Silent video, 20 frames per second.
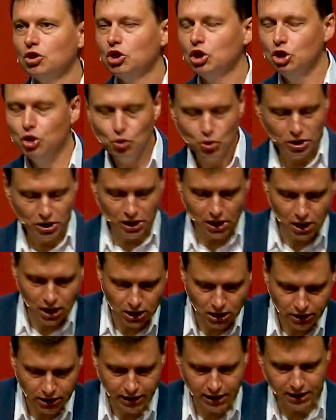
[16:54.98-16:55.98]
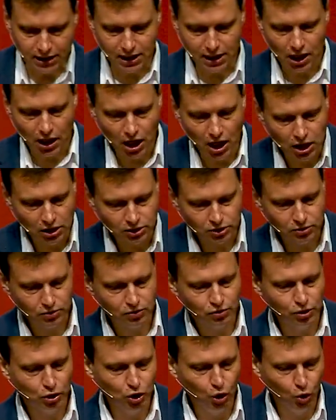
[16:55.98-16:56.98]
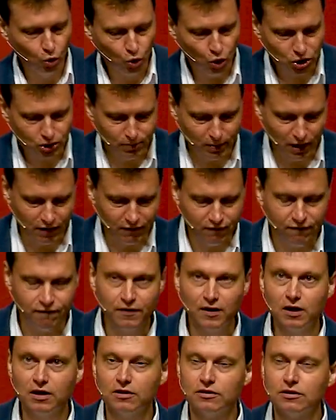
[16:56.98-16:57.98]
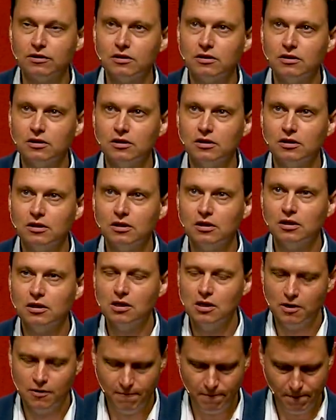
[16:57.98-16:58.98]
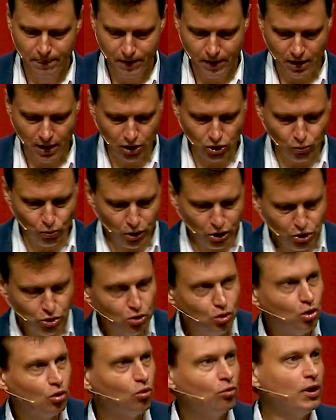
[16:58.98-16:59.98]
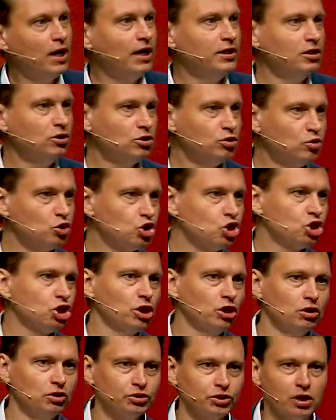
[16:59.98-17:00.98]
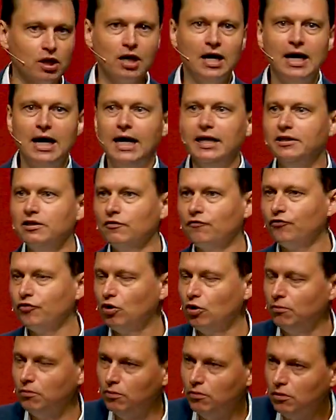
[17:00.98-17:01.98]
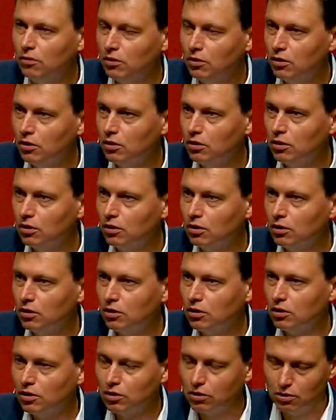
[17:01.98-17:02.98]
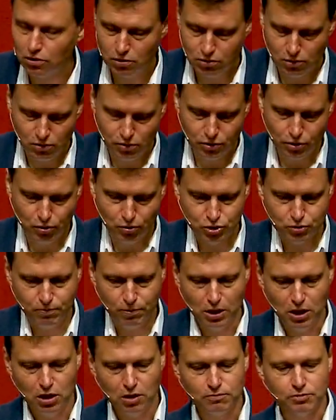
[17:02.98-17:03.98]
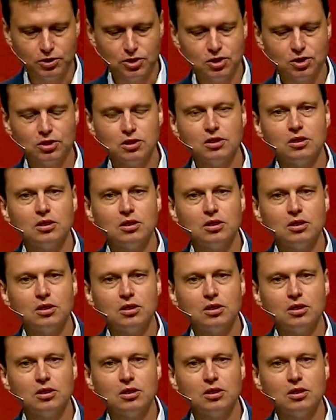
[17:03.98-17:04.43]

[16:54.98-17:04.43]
you can cling onto the Lord by faith. And when you are running to shelter, hiding from those bombs,